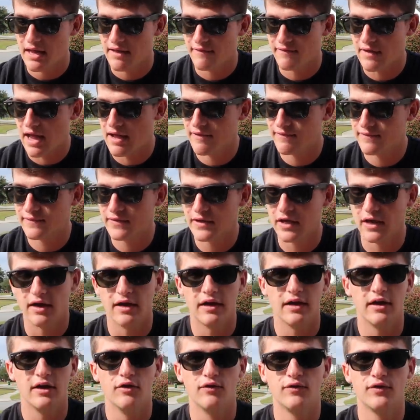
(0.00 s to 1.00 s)
I've
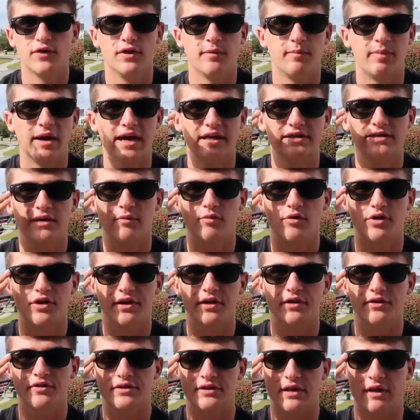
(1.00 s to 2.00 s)
caught over the past couple of
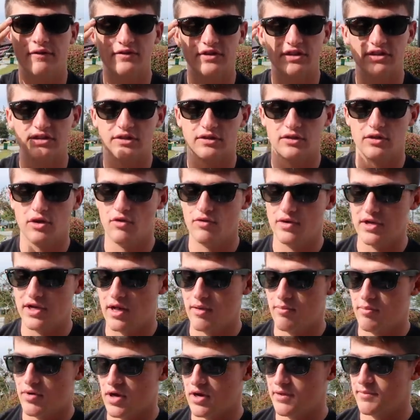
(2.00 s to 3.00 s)
years, I've just loaded
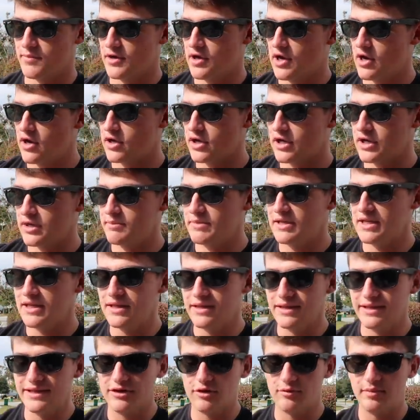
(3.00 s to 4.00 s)
up on them. They are gonna be a
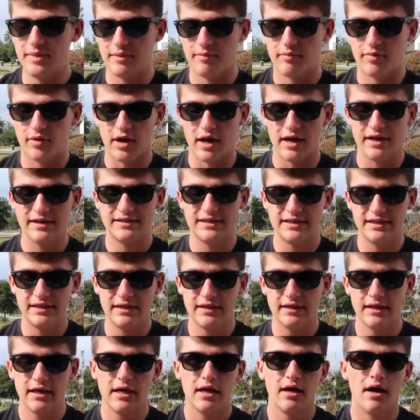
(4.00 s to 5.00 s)
little bit
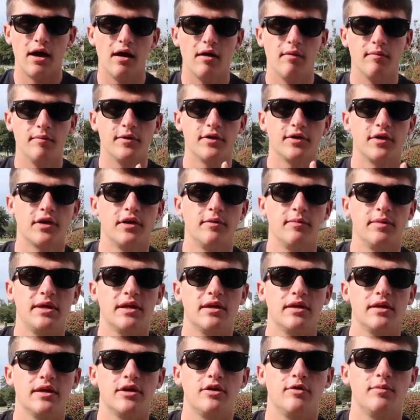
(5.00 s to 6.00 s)
pricey. Um, they're gonna be
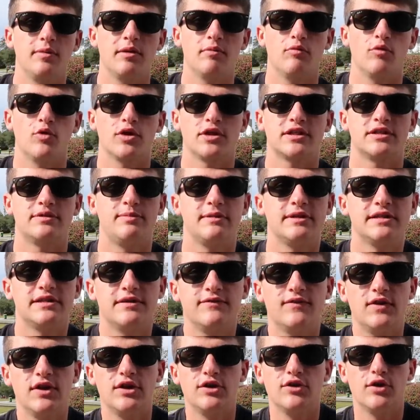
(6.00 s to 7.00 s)
a little bit more
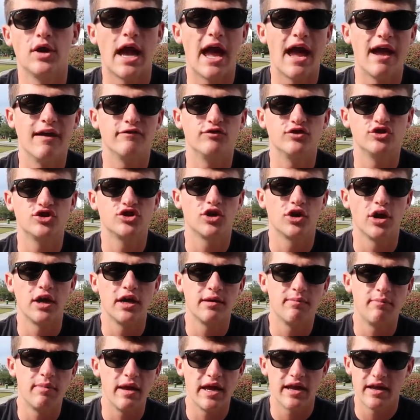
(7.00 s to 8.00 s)
expensive than your average
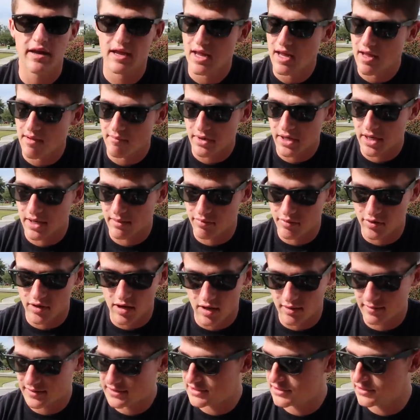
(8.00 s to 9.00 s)
crankbait. But I
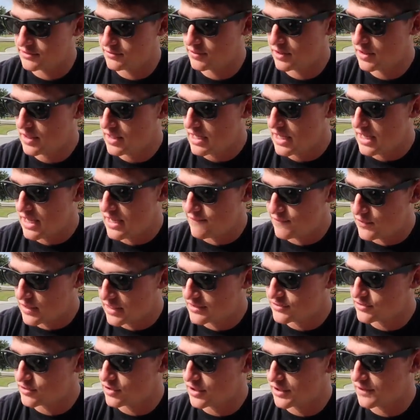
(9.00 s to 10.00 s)
promise you, if you
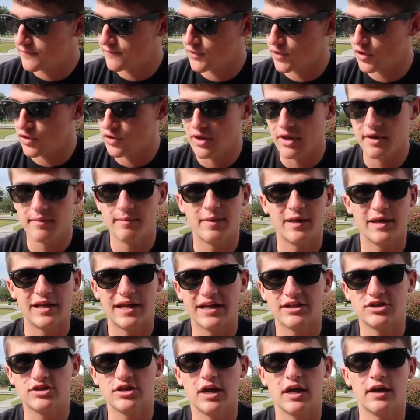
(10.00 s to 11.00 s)
guys are looking for a crankbait to
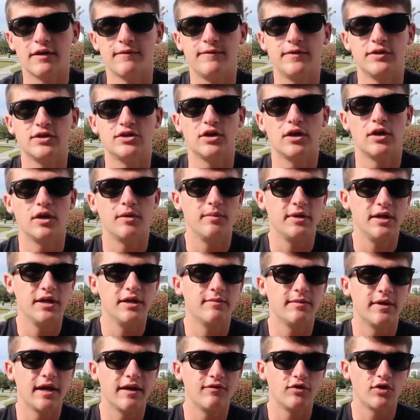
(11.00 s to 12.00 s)
catch a lot of fish on, a
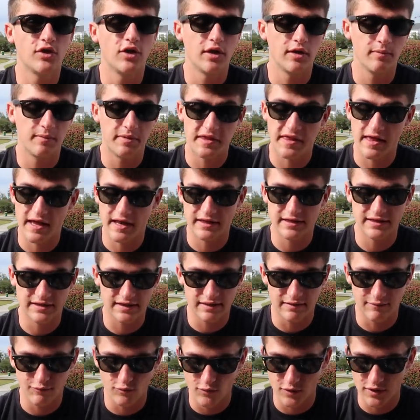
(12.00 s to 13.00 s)
medium diving crankbait, that is
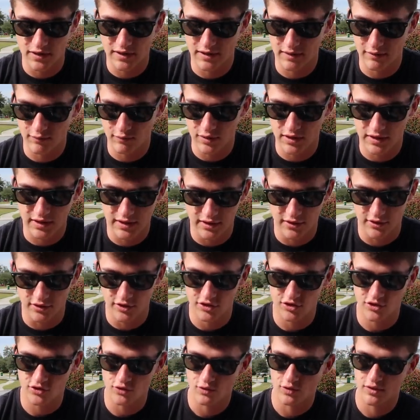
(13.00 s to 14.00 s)
a really, really
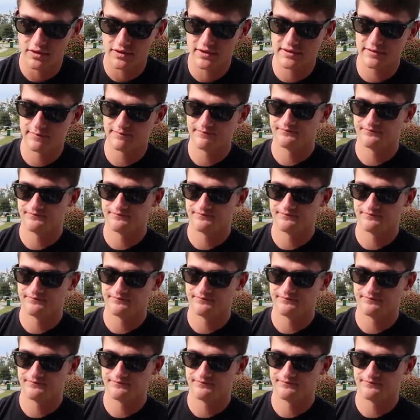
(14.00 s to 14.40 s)
good choice.